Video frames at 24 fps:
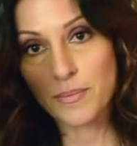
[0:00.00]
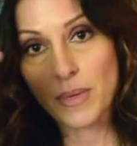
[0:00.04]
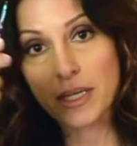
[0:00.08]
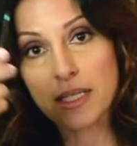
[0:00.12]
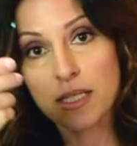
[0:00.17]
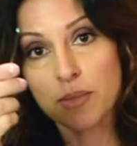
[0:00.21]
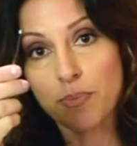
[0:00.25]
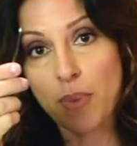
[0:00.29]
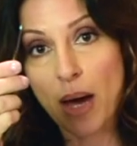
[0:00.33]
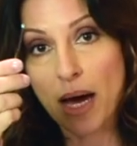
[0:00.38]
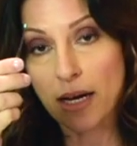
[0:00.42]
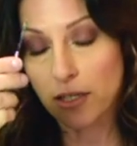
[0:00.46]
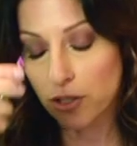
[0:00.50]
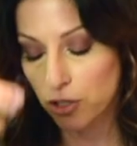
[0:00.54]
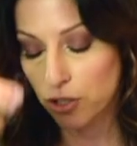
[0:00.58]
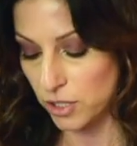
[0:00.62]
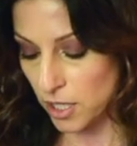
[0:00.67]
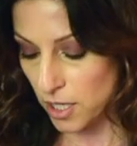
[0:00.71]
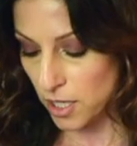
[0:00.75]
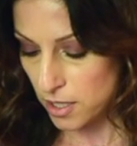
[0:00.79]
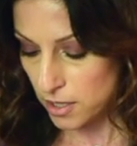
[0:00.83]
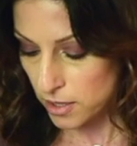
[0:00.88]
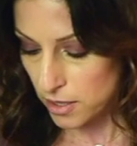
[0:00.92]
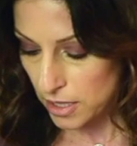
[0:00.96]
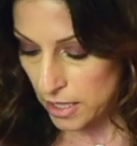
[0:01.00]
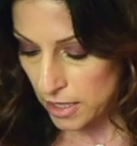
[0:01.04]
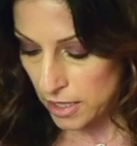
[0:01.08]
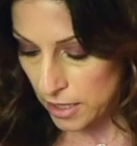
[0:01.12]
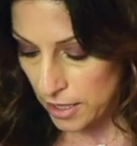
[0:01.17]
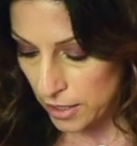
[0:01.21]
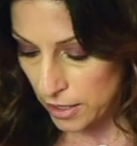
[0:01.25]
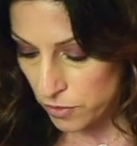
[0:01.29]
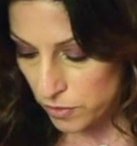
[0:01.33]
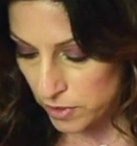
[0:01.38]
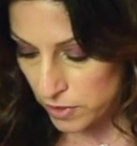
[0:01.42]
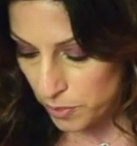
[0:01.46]
my spatula and I
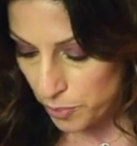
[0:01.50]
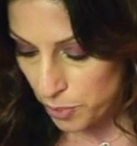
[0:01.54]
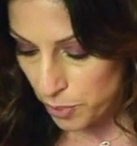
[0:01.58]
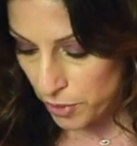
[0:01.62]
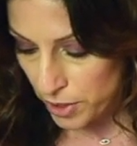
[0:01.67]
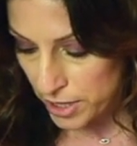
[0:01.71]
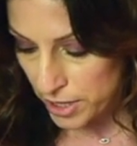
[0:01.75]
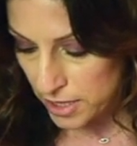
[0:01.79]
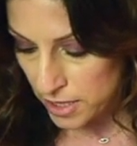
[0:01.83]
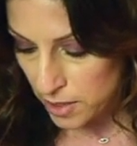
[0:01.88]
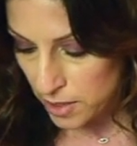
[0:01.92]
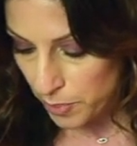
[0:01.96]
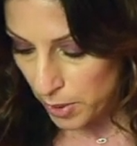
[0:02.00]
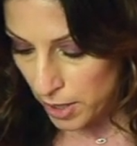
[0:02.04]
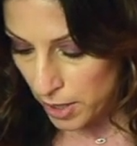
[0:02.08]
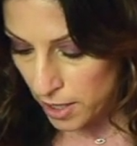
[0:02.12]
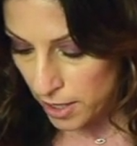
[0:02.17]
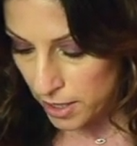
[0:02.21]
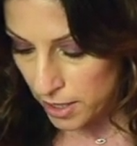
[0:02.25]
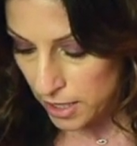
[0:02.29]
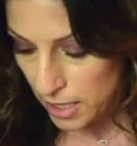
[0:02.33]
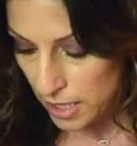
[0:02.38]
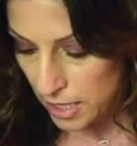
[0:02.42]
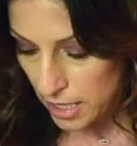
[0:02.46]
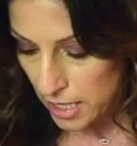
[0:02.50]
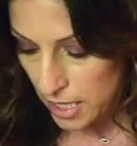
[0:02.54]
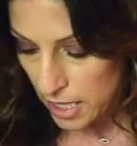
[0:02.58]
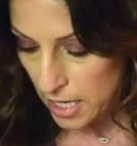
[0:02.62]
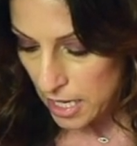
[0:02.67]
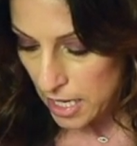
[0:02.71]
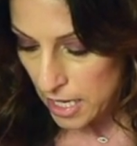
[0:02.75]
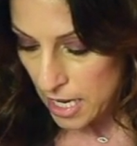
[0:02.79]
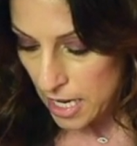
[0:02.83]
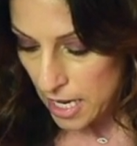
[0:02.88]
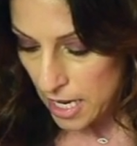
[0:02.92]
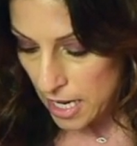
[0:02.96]
use the pointy part
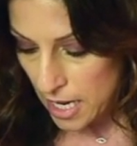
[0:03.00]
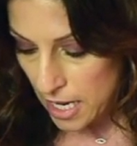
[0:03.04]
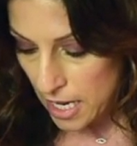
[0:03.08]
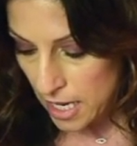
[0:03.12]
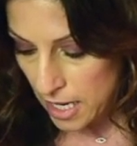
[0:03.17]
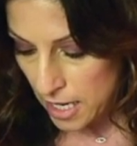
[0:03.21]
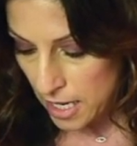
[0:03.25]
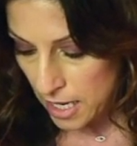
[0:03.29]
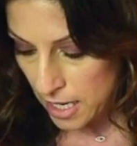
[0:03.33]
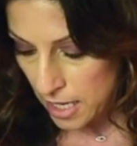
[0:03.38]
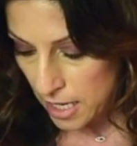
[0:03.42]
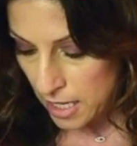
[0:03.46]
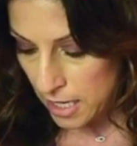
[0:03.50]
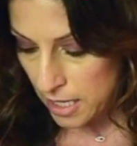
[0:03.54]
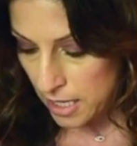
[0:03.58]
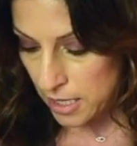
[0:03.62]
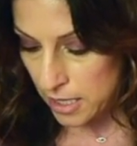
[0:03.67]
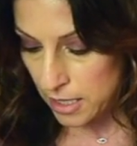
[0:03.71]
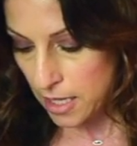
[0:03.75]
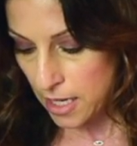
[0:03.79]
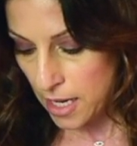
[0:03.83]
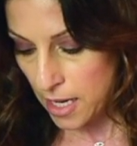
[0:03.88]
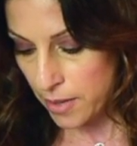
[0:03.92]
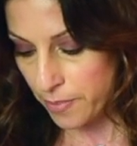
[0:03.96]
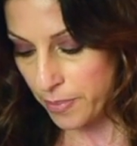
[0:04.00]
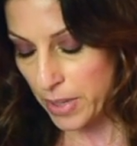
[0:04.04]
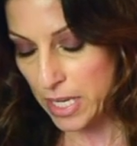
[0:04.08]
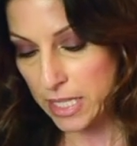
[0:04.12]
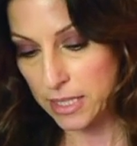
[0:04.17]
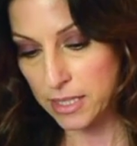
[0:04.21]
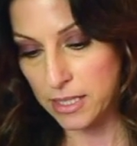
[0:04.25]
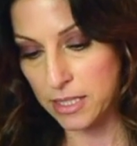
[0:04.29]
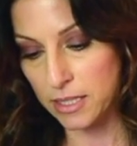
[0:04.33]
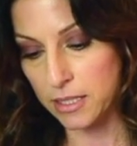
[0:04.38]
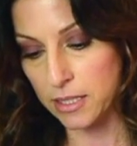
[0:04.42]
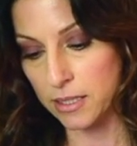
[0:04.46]
and I
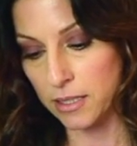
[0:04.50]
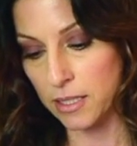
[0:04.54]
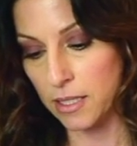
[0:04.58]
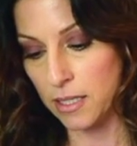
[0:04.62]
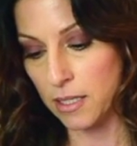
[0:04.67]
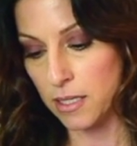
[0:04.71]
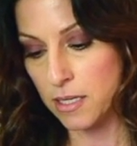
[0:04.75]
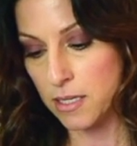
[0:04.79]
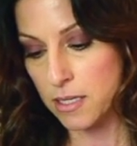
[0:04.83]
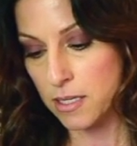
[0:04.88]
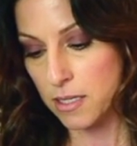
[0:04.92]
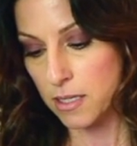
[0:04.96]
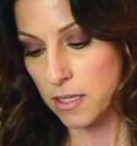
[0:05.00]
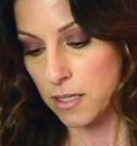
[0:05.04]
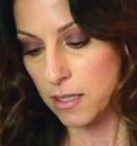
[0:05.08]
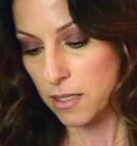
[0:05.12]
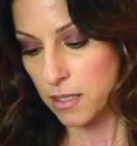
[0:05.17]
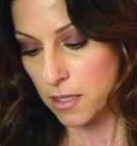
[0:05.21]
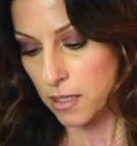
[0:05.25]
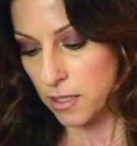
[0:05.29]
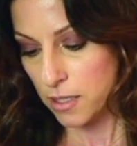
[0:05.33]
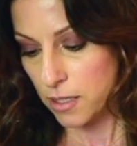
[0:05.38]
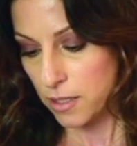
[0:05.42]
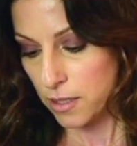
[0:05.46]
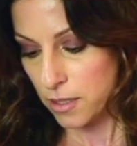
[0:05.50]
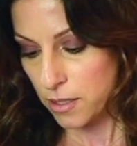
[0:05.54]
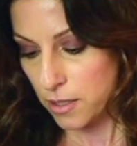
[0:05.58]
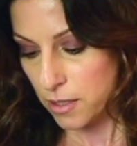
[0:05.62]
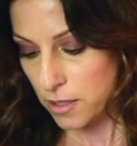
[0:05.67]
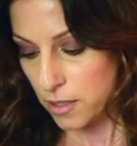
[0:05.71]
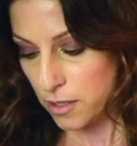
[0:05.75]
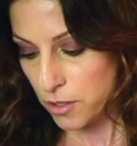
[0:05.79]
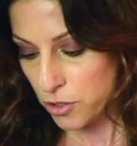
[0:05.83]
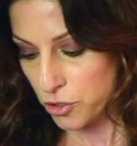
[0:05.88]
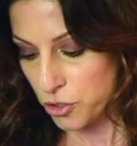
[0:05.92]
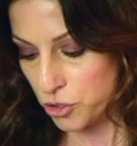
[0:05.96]
basically
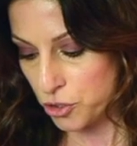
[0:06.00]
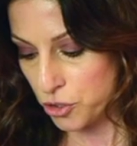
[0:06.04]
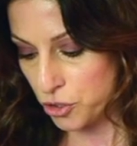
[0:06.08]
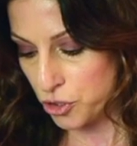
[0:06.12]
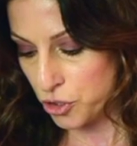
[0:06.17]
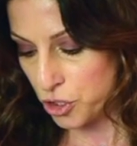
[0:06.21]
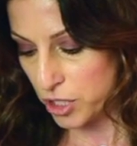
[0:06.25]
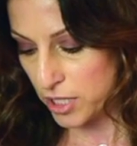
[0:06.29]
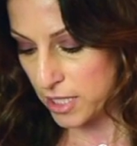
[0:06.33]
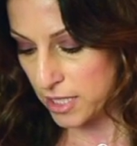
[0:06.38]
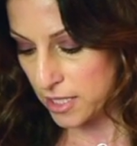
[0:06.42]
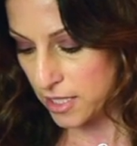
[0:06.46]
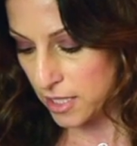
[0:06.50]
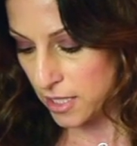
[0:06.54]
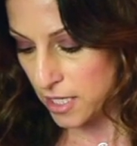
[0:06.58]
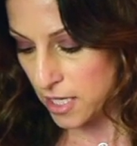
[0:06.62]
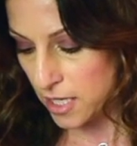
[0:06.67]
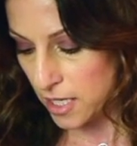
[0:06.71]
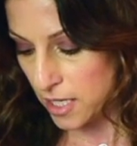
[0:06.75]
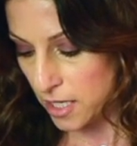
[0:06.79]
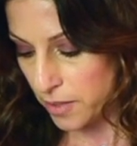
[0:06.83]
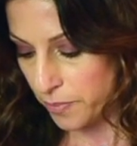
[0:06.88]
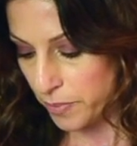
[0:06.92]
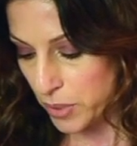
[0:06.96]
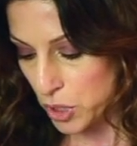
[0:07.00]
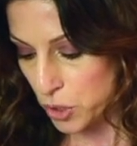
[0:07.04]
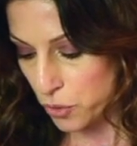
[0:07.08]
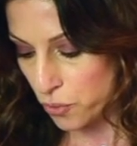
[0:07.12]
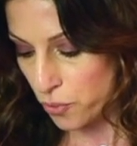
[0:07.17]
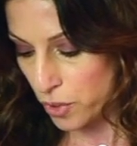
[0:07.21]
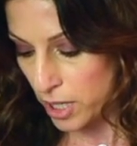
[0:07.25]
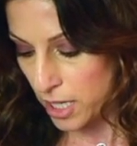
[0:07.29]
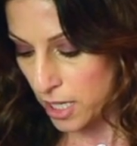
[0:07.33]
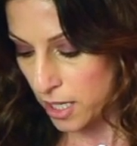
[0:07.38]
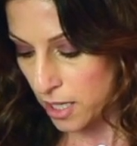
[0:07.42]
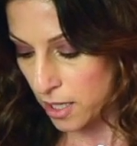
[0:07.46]
just dig it in
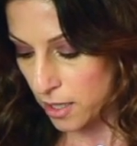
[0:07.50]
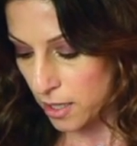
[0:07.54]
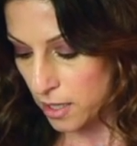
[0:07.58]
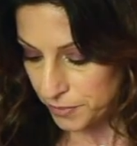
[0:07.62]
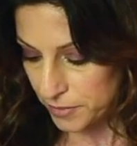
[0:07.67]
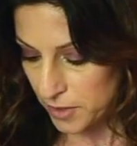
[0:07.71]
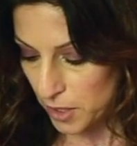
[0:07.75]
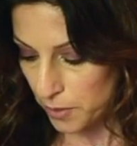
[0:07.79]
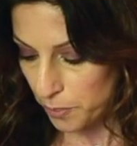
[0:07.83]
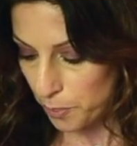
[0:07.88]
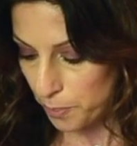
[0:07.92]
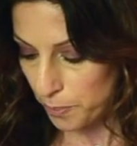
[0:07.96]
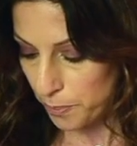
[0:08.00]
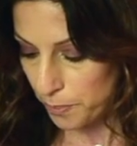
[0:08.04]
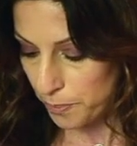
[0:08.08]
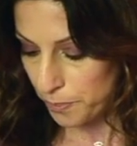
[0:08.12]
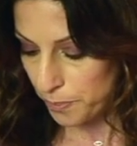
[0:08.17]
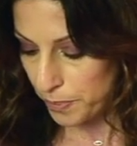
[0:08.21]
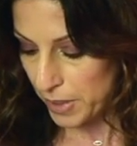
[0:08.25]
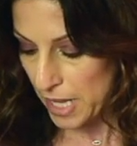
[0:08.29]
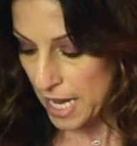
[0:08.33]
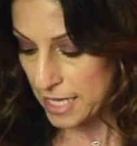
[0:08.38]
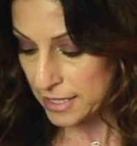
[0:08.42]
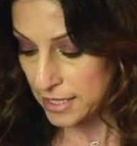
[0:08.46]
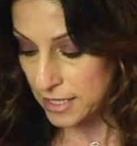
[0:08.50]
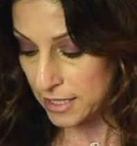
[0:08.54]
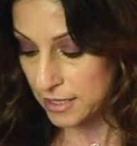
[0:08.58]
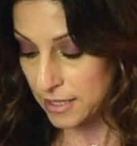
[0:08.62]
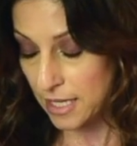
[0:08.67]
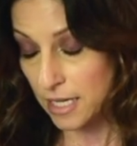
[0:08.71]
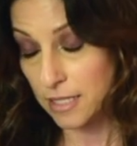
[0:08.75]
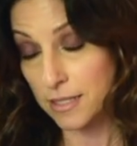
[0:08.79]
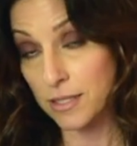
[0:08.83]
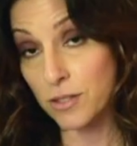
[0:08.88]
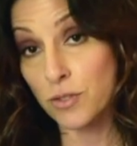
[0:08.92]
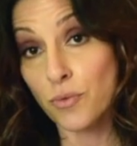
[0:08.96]
between the plastic
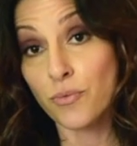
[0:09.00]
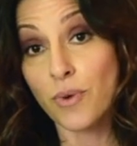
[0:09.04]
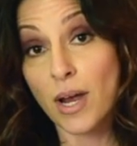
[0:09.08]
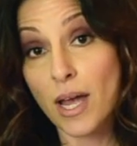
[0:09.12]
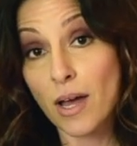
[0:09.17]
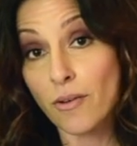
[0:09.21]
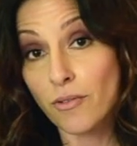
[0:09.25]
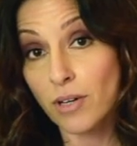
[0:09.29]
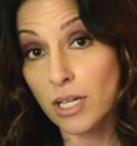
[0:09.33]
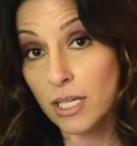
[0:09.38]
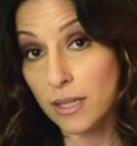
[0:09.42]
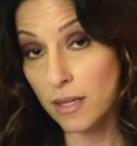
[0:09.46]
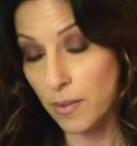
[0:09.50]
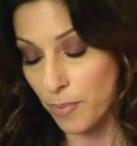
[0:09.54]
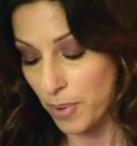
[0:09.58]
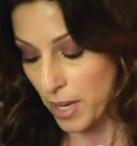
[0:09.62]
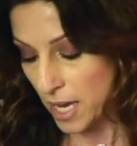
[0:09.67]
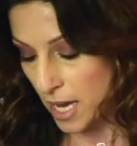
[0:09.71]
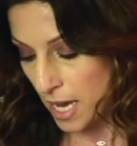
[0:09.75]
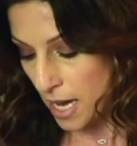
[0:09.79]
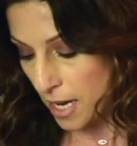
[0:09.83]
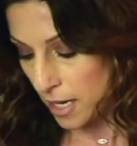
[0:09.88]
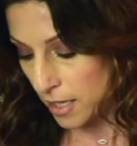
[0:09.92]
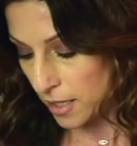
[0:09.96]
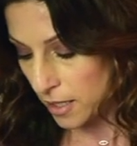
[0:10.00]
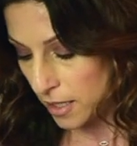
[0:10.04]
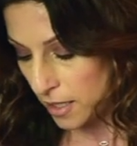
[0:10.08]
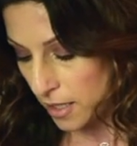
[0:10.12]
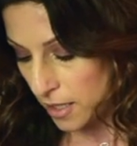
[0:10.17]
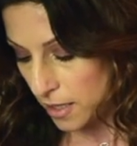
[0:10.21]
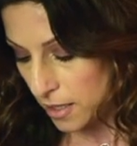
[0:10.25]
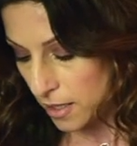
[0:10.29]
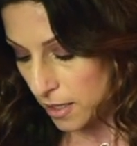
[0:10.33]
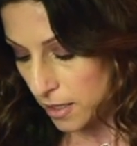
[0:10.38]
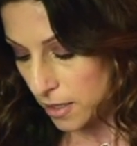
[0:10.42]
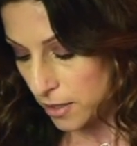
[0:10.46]
that's surrounding the pan
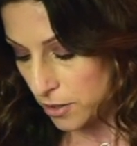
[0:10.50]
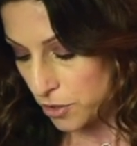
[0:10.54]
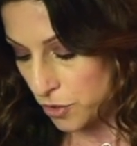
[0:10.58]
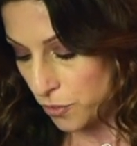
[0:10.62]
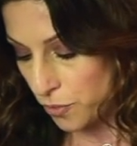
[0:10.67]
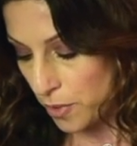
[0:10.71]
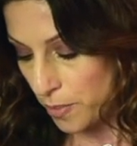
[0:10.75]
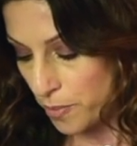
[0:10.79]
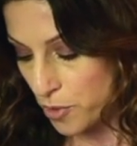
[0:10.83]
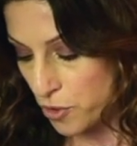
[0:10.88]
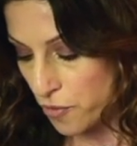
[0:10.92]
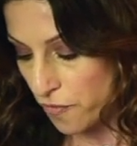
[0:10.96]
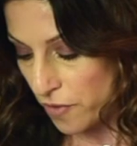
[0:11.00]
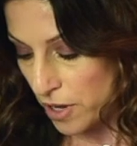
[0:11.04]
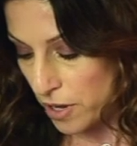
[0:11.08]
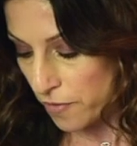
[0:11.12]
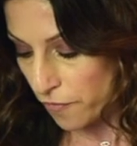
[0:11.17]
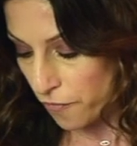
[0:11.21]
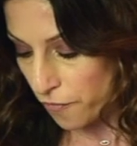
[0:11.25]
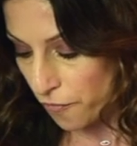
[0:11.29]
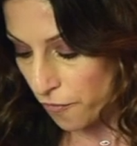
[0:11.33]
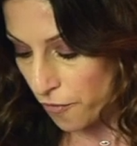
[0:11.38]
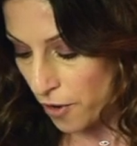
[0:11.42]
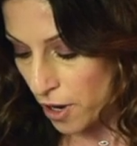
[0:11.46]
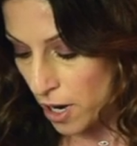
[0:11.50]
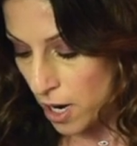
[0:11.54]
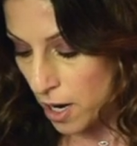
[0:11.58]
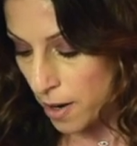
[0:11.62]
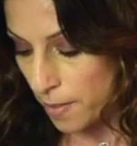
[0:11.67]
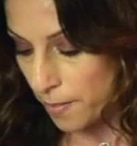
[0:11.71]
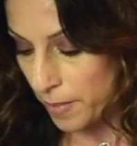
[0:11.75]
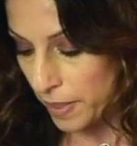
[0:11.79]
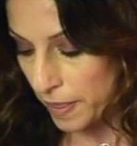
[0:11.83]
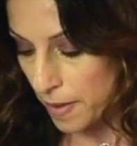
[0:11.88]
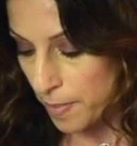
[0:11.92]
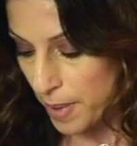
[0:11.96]
to remove it
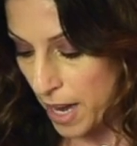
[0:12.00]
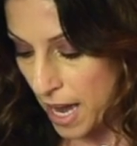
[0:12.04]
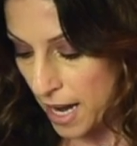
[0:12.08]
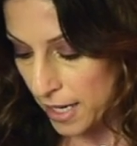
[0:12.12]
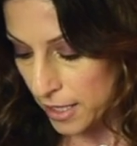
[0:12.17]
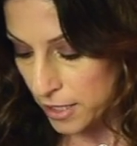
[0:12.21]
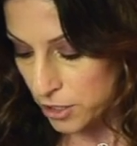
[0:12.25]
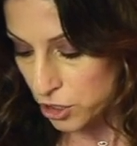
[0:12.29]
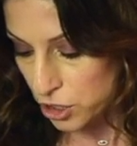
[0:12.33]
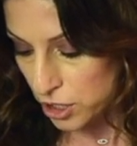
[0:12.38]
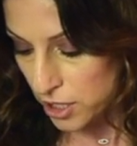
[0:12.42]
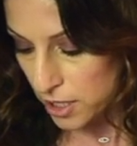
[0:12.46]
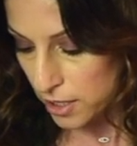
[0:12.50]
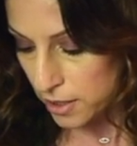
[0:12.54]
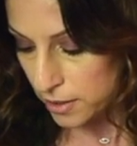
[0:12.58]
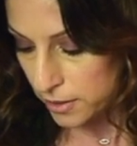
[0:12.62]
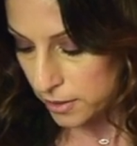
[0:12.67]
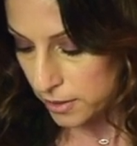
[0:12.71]
from the packaging.